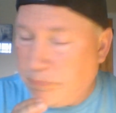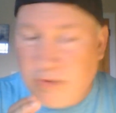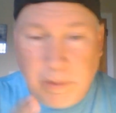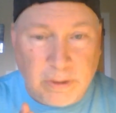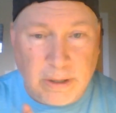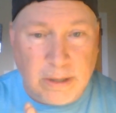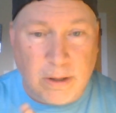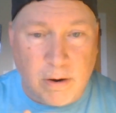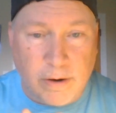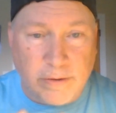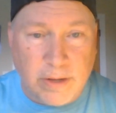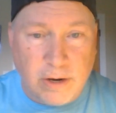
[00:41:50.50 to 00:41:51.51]
typically
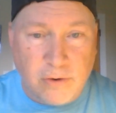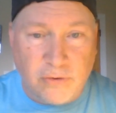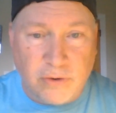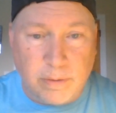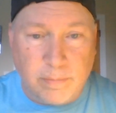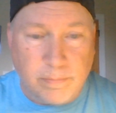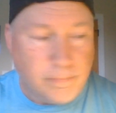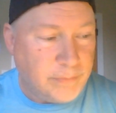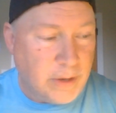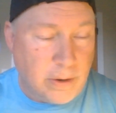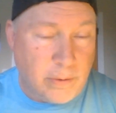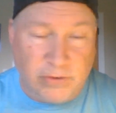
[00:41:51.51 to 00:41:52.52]
longer than I usually,
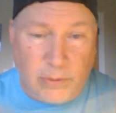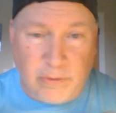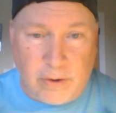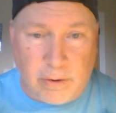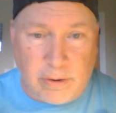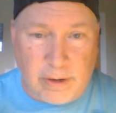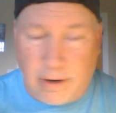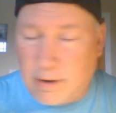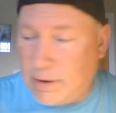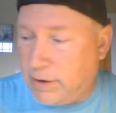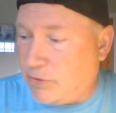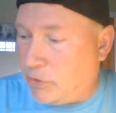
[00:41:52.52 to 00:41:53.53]
you know, it's always longer than
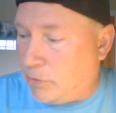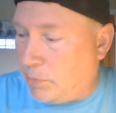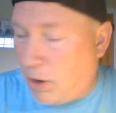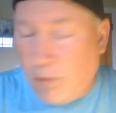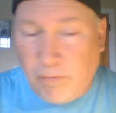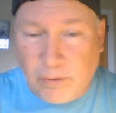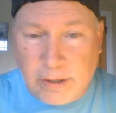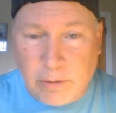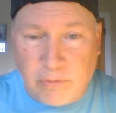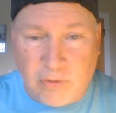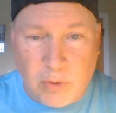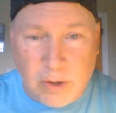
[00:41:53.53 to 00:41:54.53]
I assume, but hopefully there
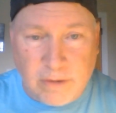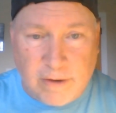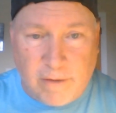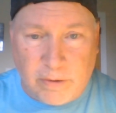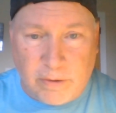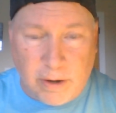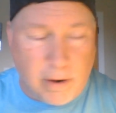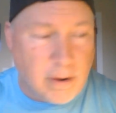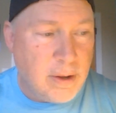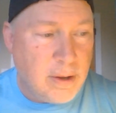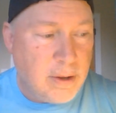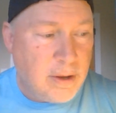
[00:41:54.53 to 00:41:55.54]
was some good stuff in there.
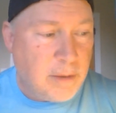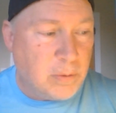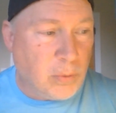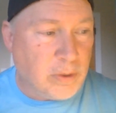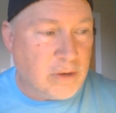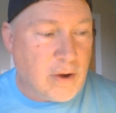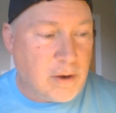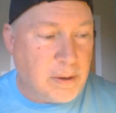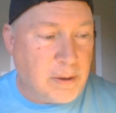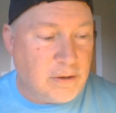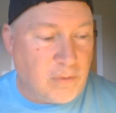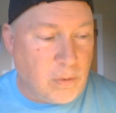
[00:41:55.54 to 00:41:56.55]
I've been wanting to talk
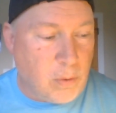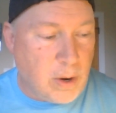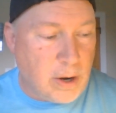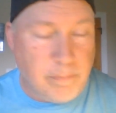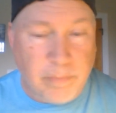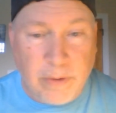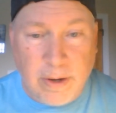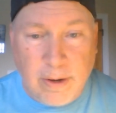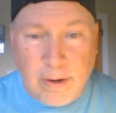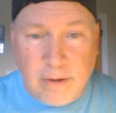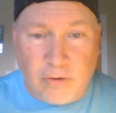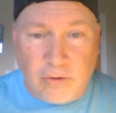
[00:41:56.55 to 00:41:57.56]
about this for a while.
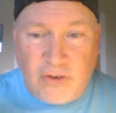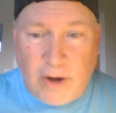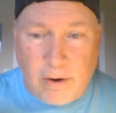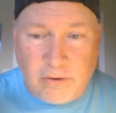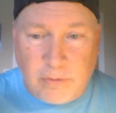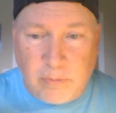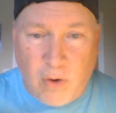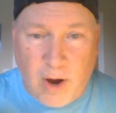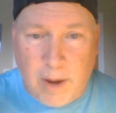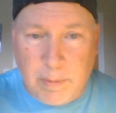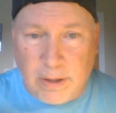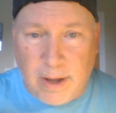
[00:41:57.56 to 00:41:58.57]
So share,
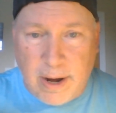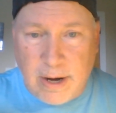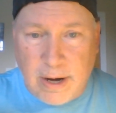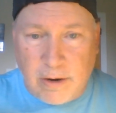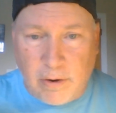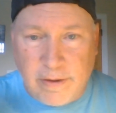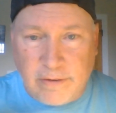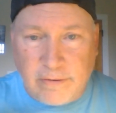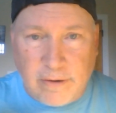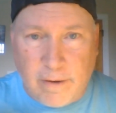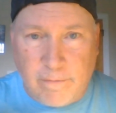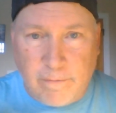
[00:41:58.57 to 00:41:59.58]
subscribe, and like, and all this
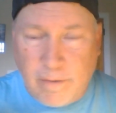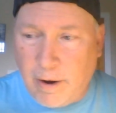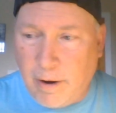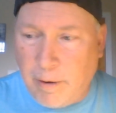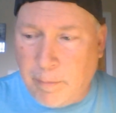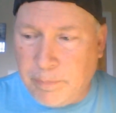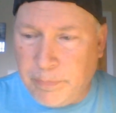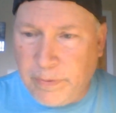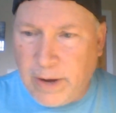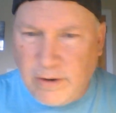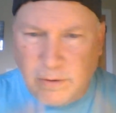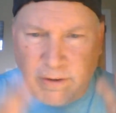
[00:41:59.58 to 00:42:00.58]
stuff.
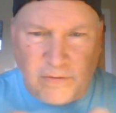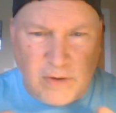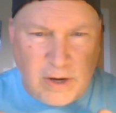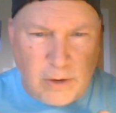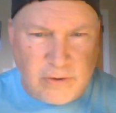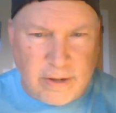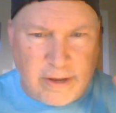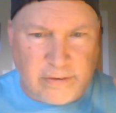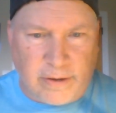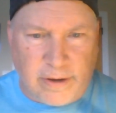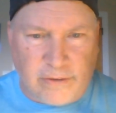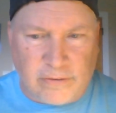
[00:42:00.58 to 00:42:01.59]
I do these videos less
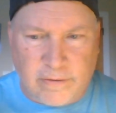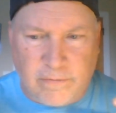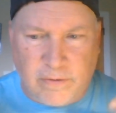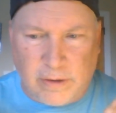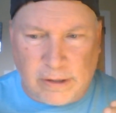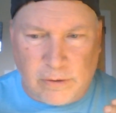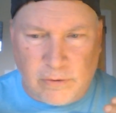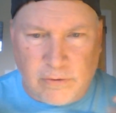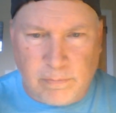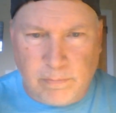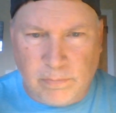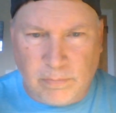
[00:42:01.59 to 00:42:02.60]
and less because I feel like there's